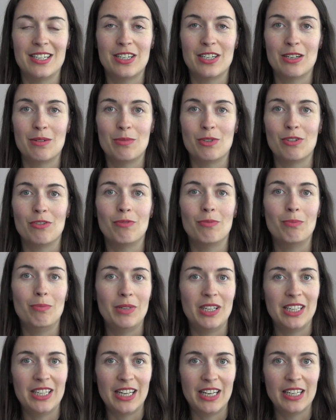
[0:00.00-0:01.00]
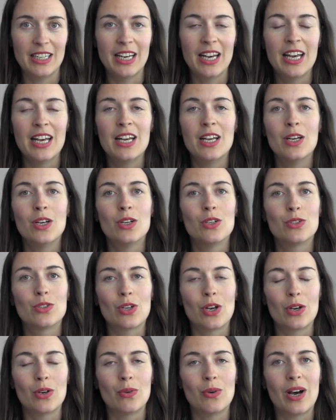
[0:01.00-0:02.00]
in terms of meaning.
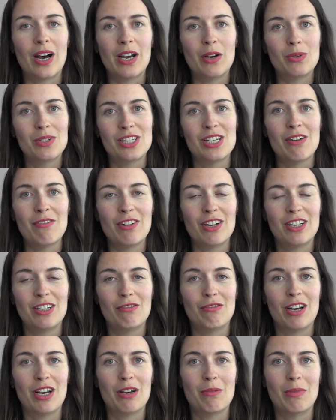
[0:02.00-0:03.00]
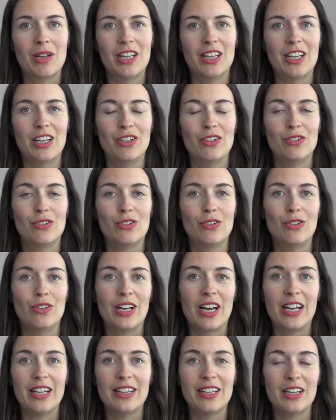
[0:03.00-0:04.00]
So I would definitely recommend that you do
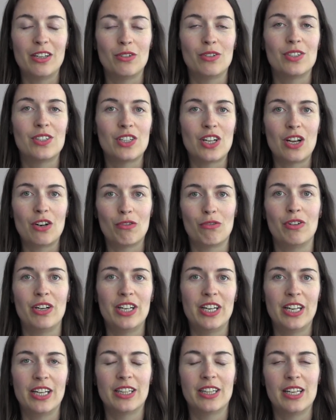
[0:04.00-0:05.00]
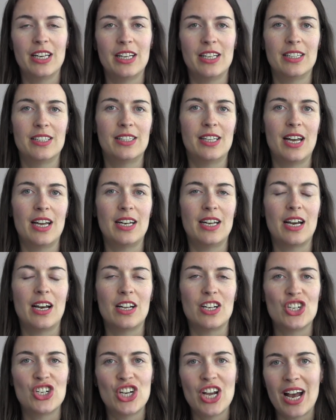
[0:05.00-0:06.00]
that you start reading things that
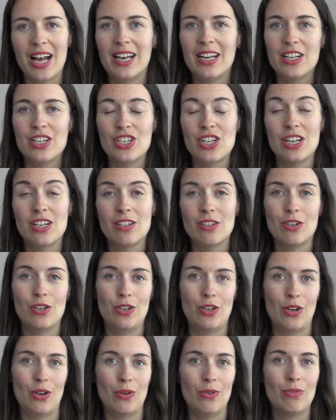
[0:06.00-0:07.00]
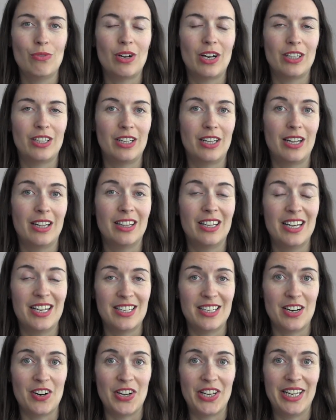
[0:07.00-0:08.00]
are challenging to you rather than
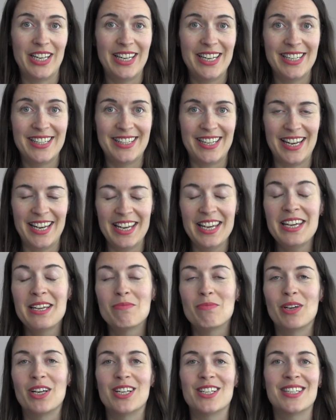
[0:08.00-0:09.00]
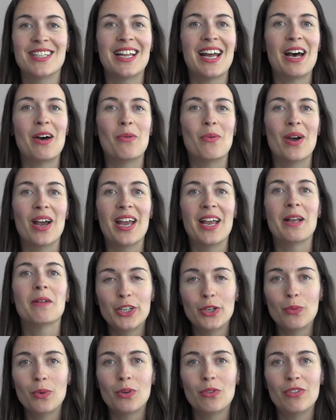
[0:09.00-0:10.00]
things that are easy, because that way
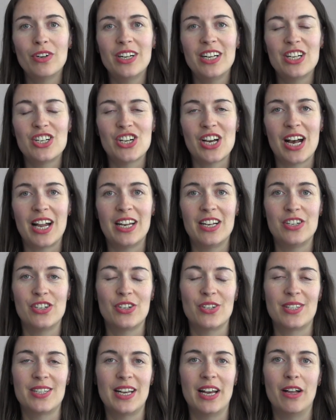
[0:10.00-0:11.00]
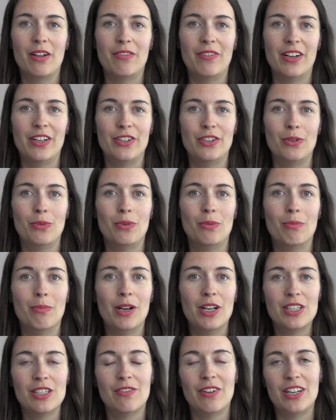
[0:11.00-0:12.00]
you will really challenge yourself and you will
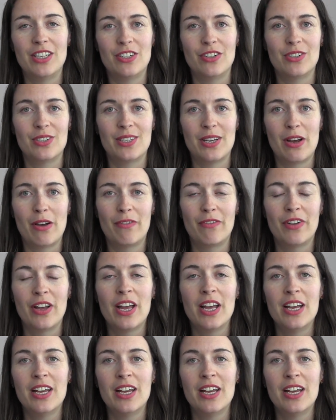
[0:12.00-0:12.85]
motivate yourself